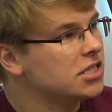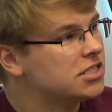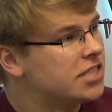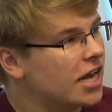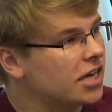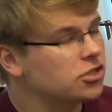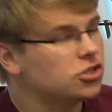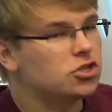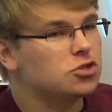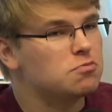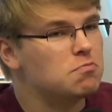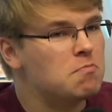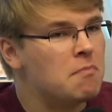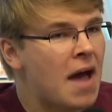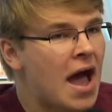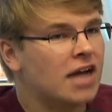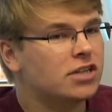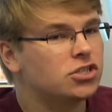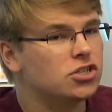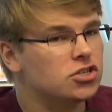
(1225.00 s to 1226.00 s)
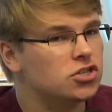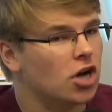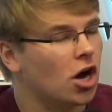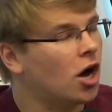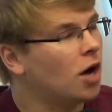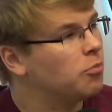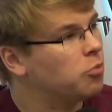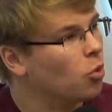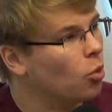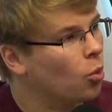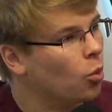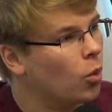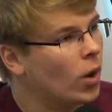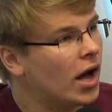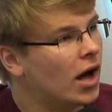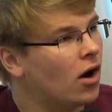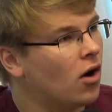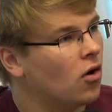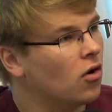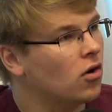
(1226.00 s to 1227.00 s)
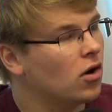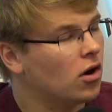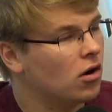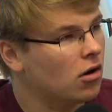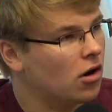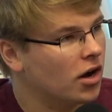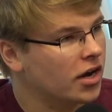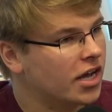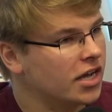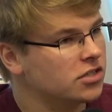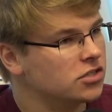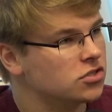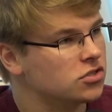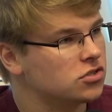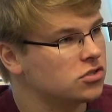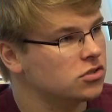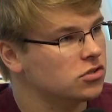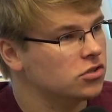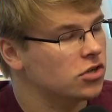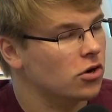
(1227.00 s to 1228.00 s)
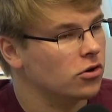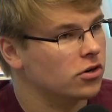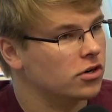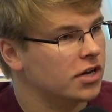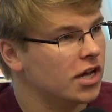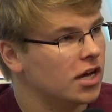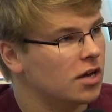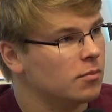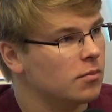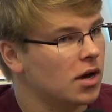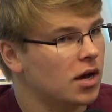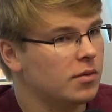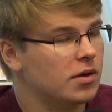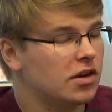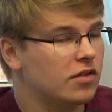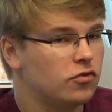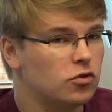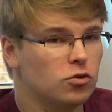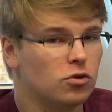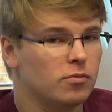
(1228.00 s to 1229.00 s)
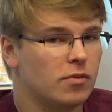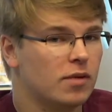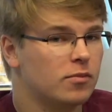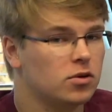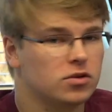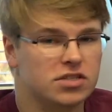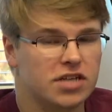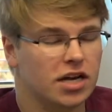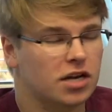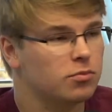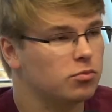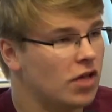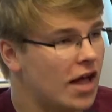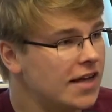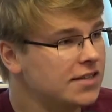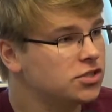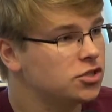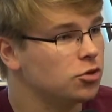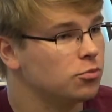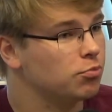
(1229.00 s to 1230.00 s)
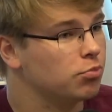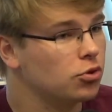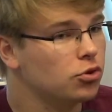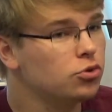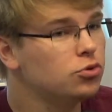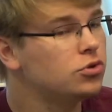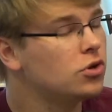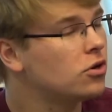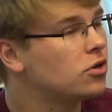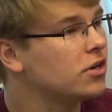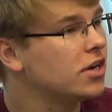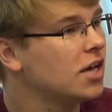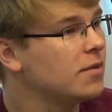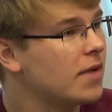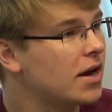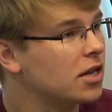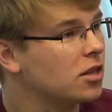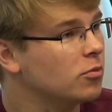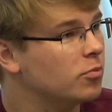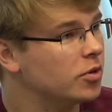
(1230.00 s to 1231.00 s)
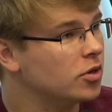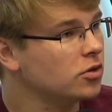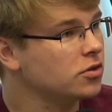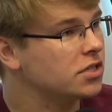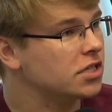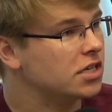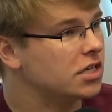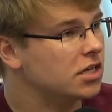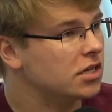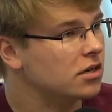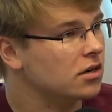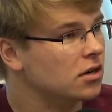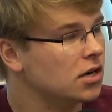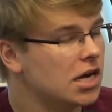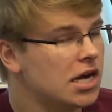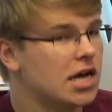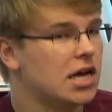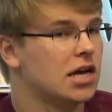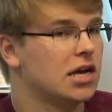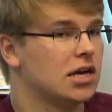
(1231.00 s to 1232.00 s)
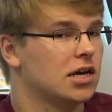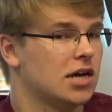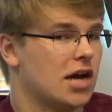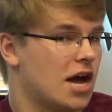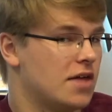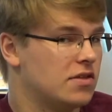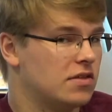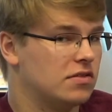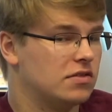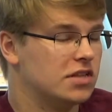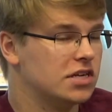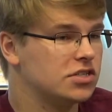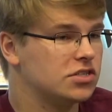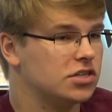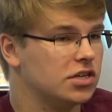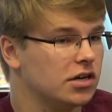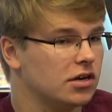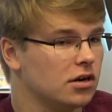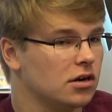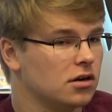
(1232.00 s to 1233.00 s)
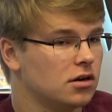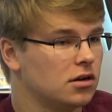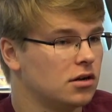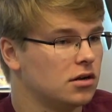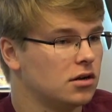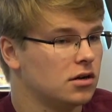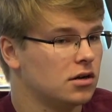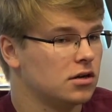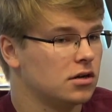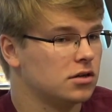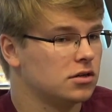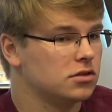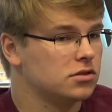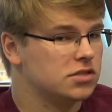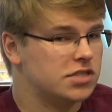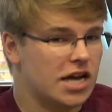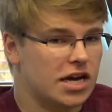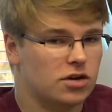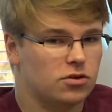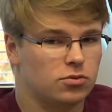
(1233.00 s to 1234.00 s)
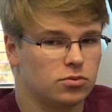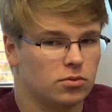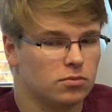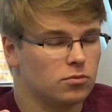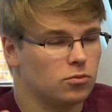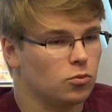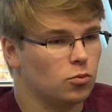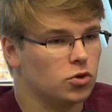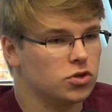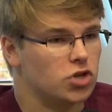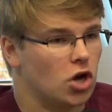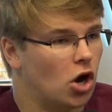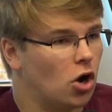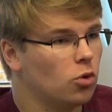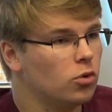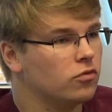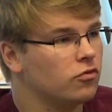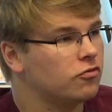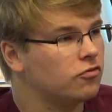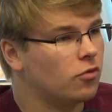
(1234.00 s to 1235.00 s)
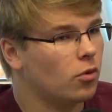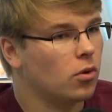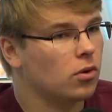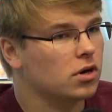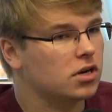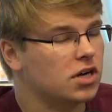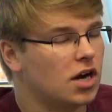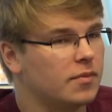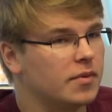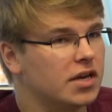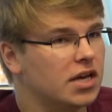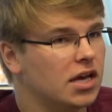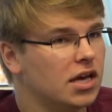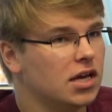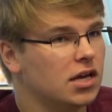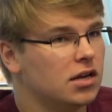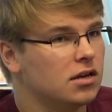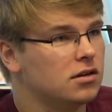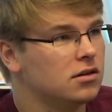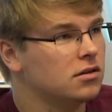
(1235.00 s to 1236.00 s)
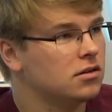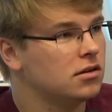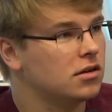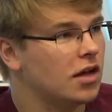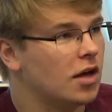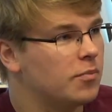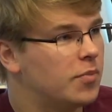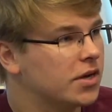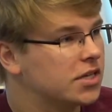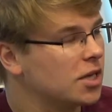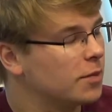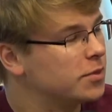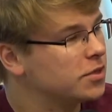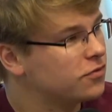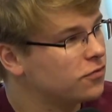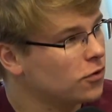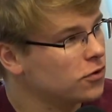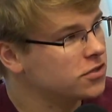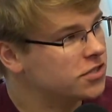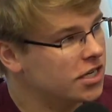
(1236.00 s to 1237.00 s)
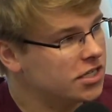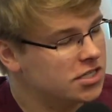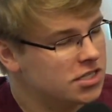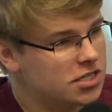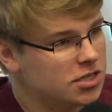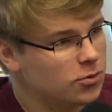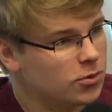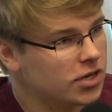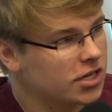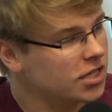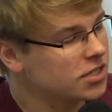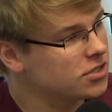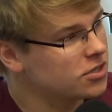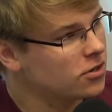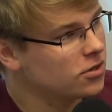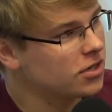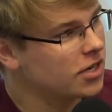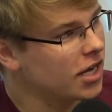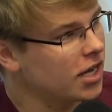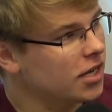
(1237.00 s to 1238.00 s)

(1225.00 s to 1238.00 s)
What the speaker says: Tech just matches up well against Notre Dame. I mean, if you remember, Tech last year blew Notre Dame out of the building here, and then this year, Tech was 0-4 coming in and picked up its first ACC win against Notre Dame.